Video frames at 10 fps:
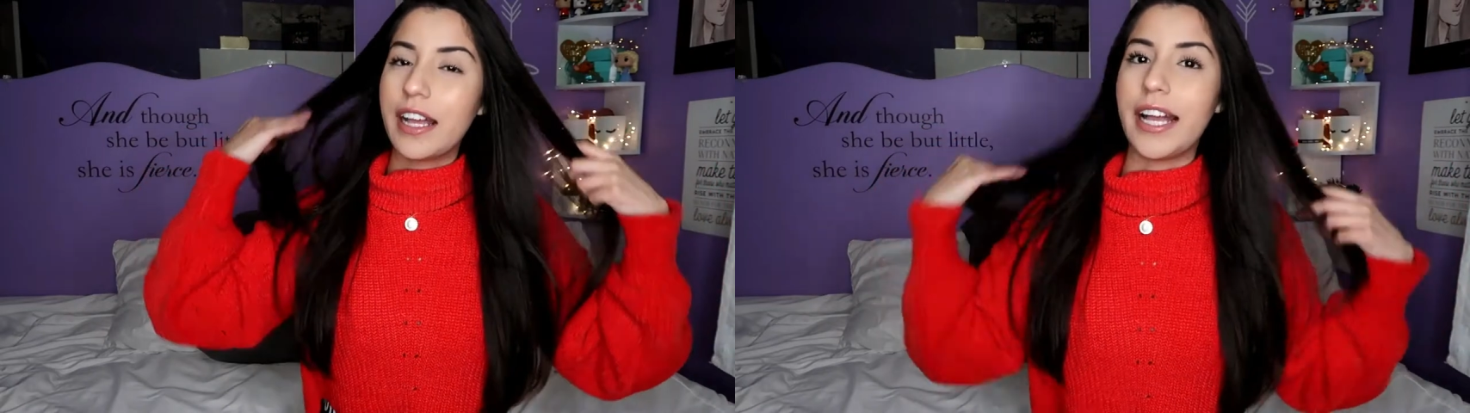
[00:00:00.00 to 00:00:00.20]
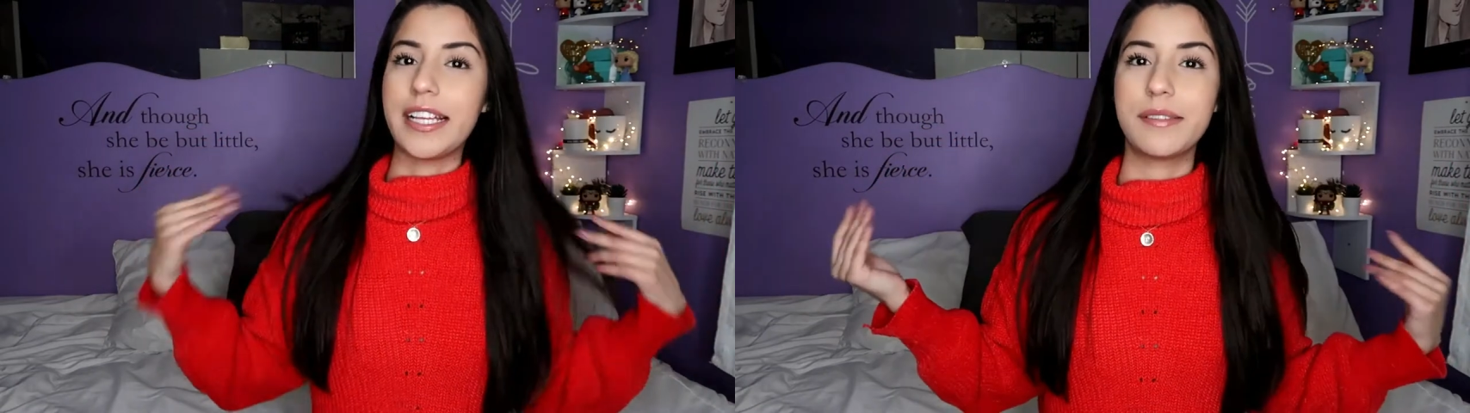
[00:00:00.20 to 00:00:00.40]

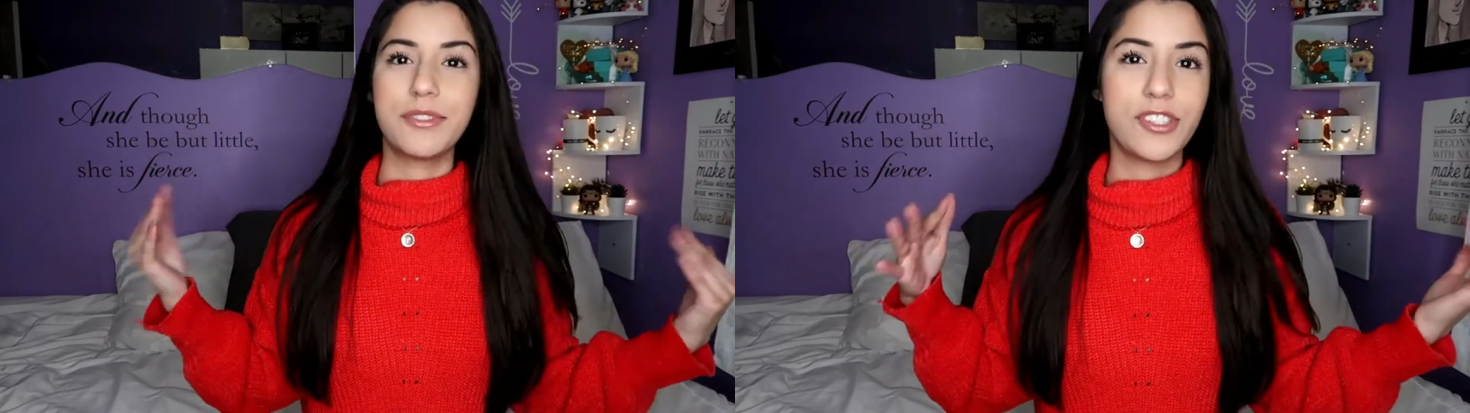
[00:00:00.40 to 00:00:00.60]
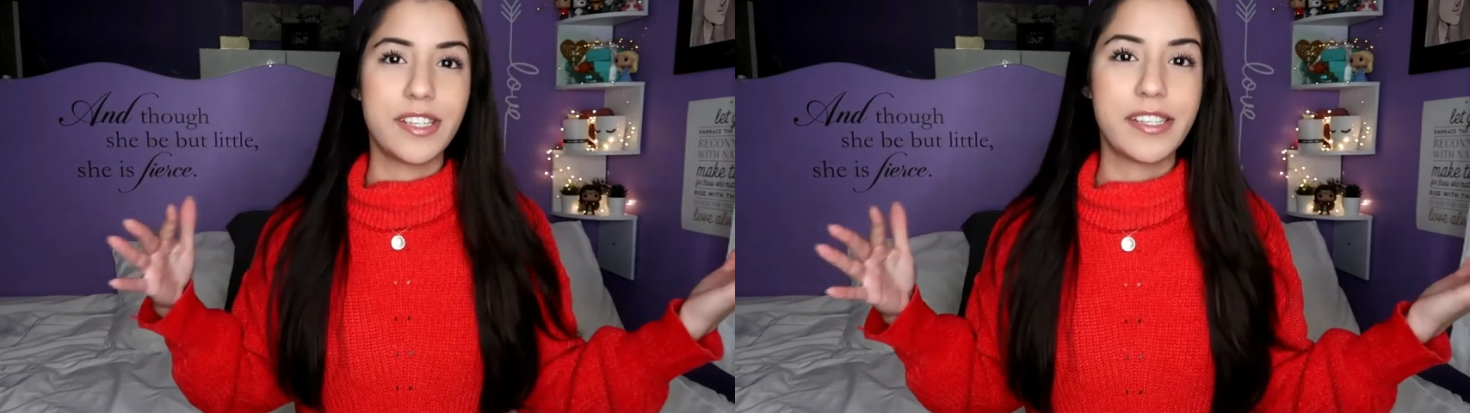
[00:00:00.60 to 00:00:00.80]
I guess I'm
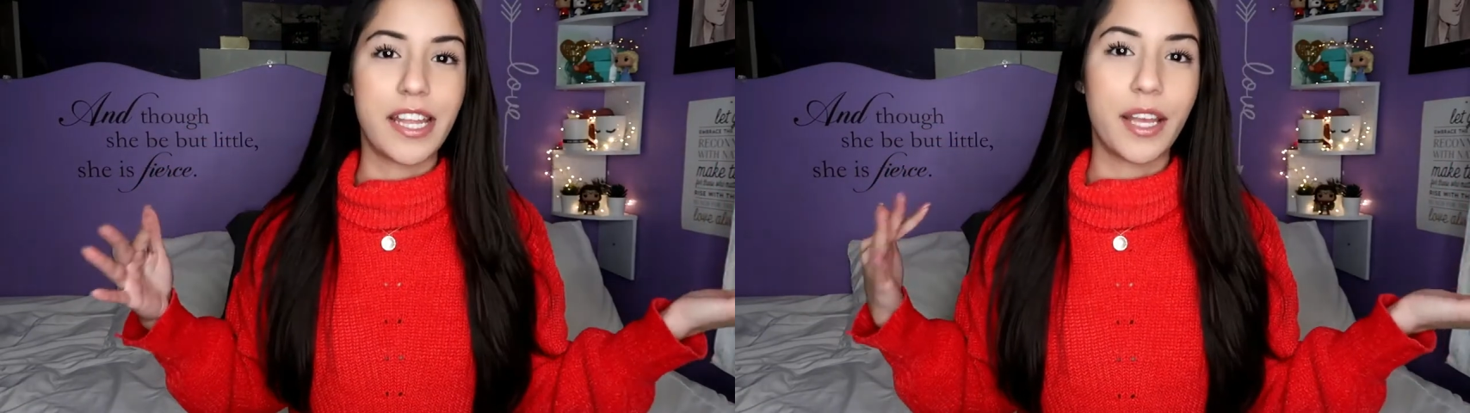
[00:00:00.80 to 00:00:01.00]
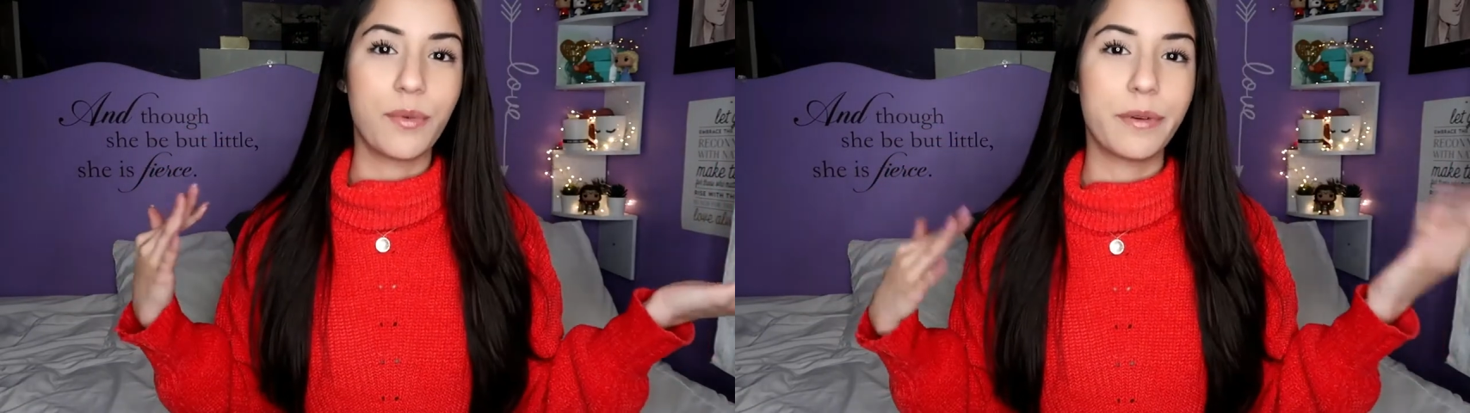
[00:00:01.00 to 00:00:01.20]
just gonna say
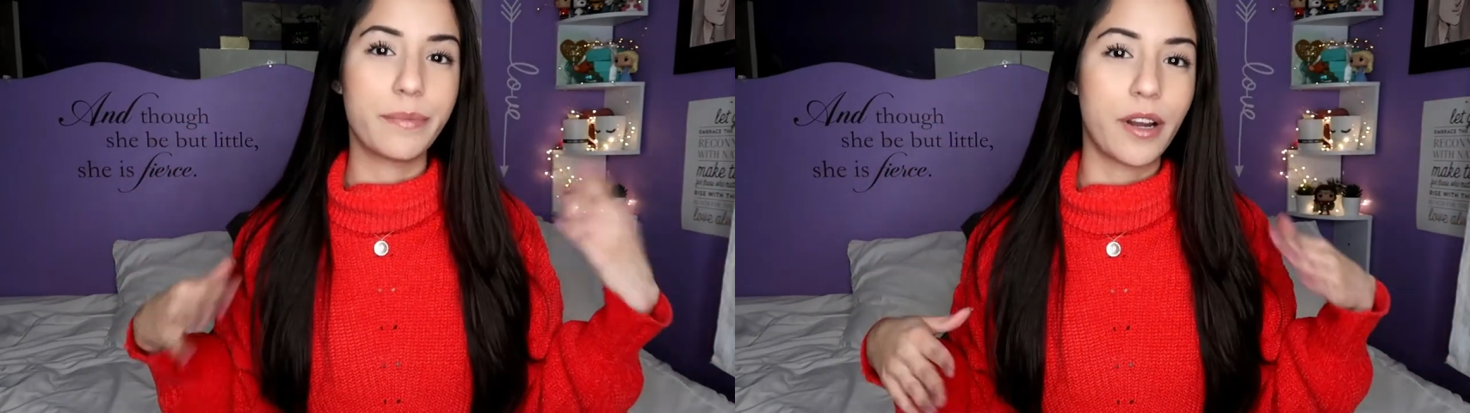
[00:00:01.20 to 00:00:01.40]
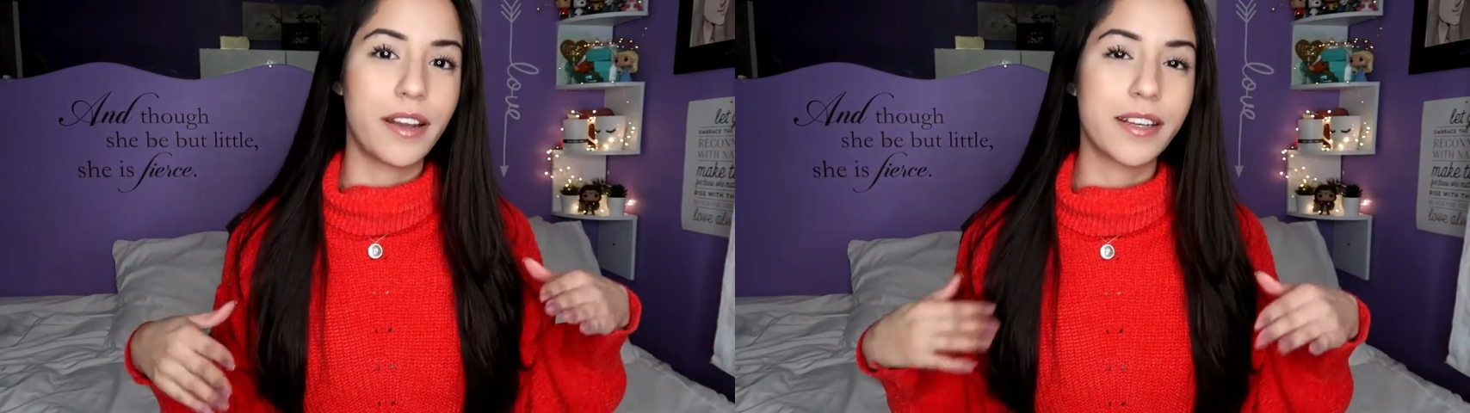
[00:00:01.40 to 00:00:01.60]
like what
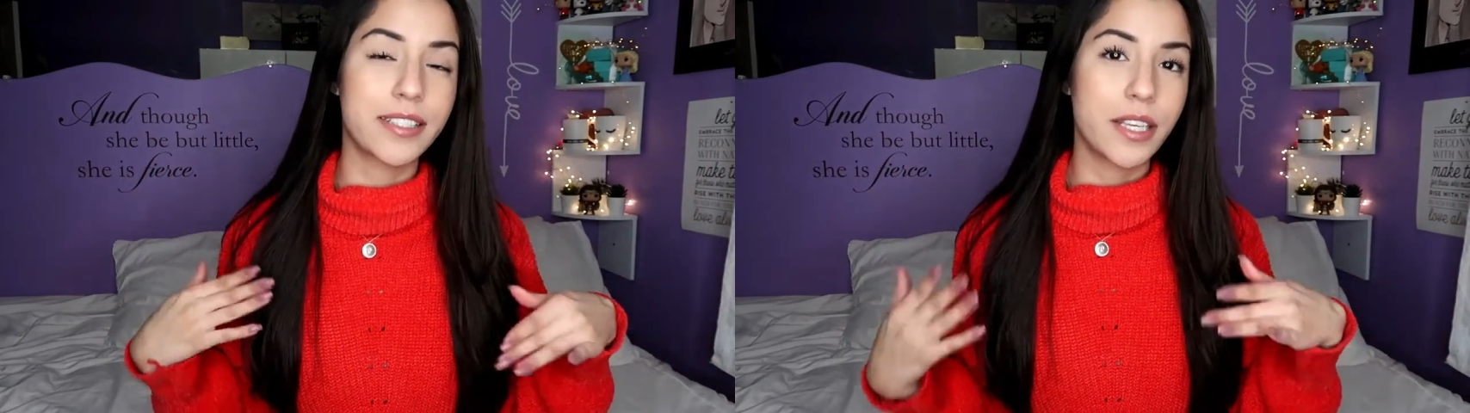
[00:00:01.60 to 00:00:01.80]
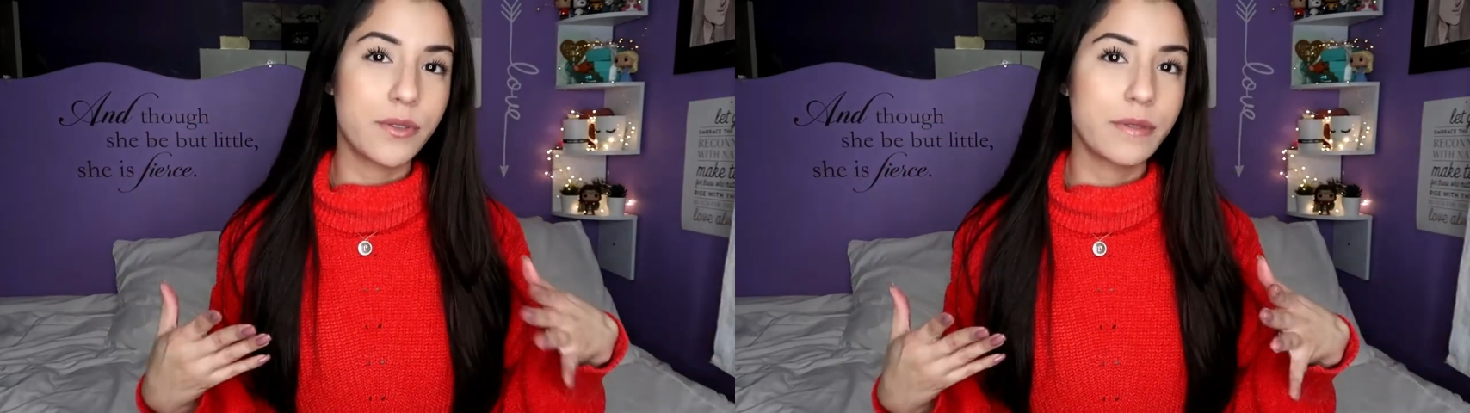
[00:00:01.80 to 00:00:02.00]

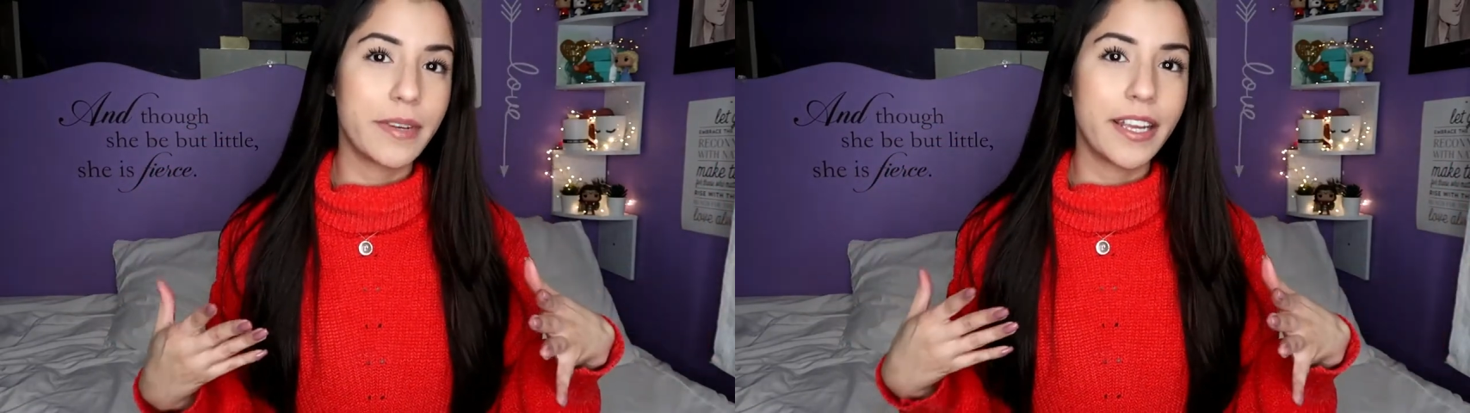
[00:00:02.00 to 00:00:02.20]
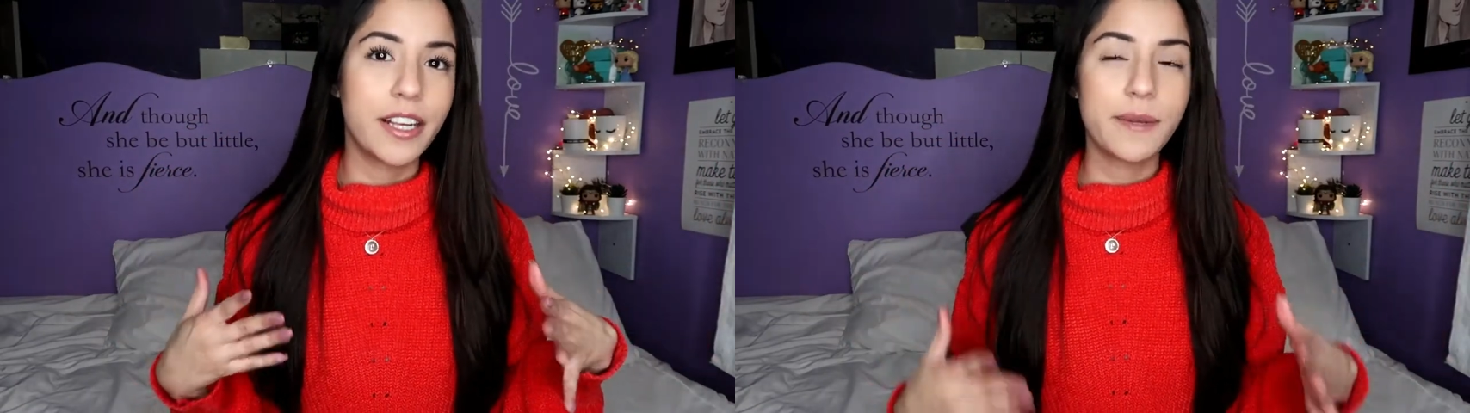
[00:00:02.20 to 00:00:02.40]
products I use in
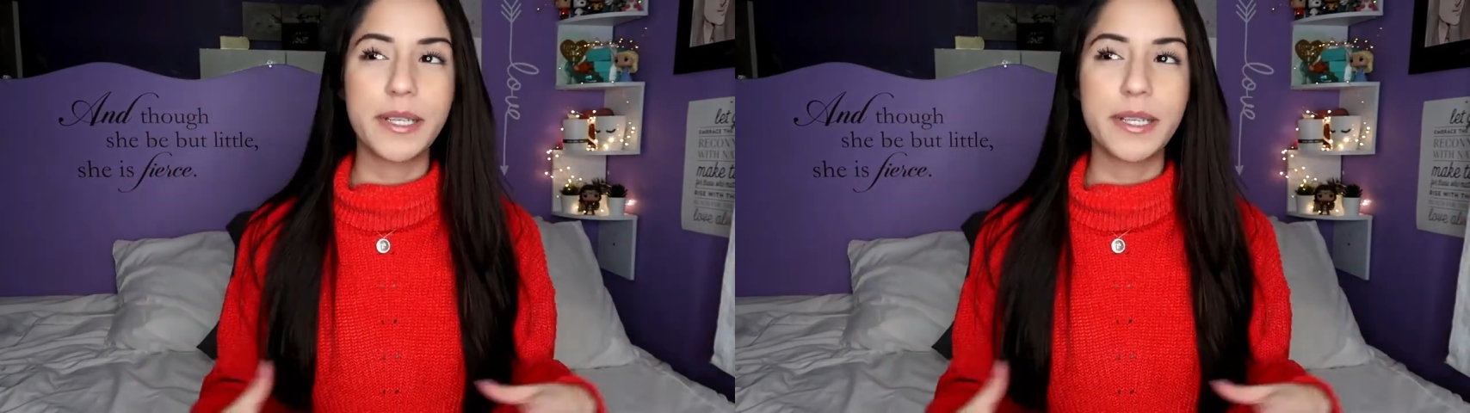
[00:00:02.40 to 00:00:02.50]
my hair,